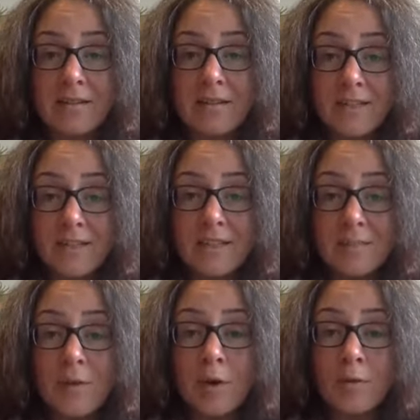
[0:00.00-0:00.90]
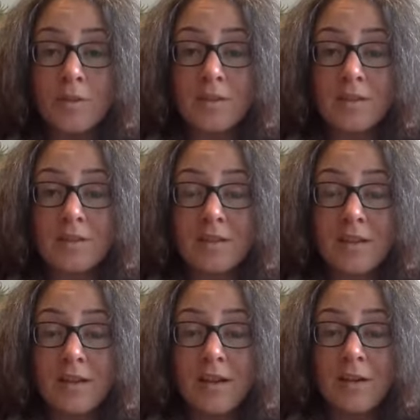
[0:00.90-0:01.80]
in this moment,
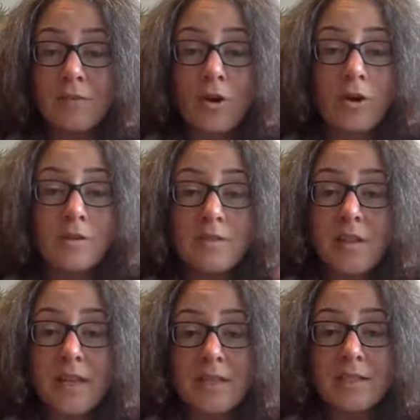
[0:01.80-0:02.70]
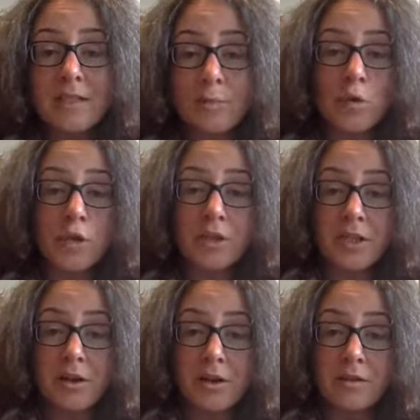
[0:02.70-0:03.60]
for all of the things that I'm
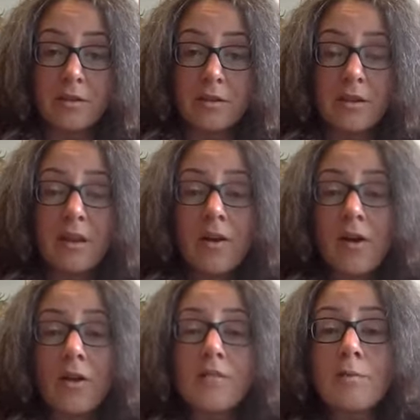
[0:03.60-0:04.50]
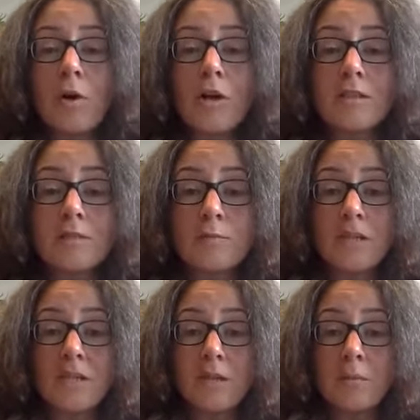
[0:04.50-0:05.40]
working on, all of the parts of me
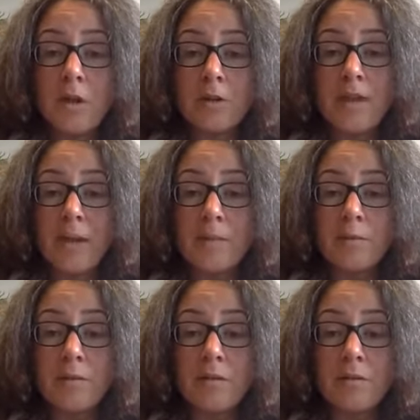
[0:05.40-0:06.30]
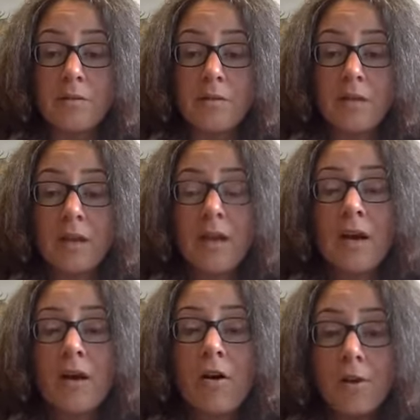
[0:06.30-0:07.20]
that I'm not happy with,
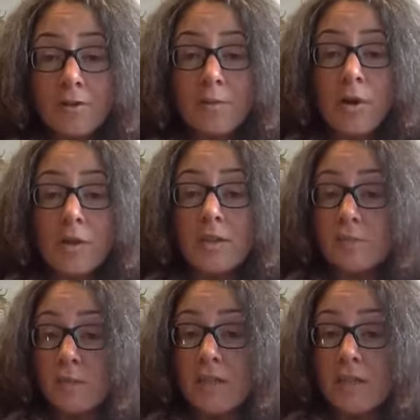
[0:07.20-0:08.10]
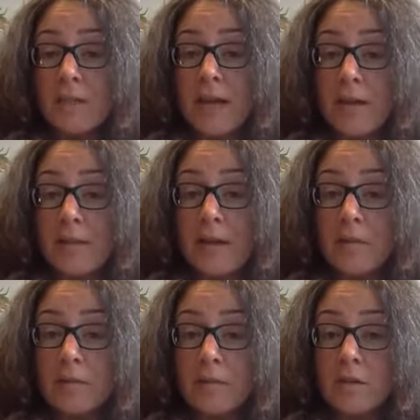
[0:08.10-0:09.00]
all of the parts of me that I am
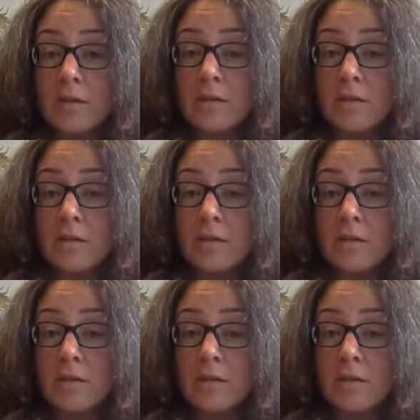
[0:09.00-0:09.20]
happy with.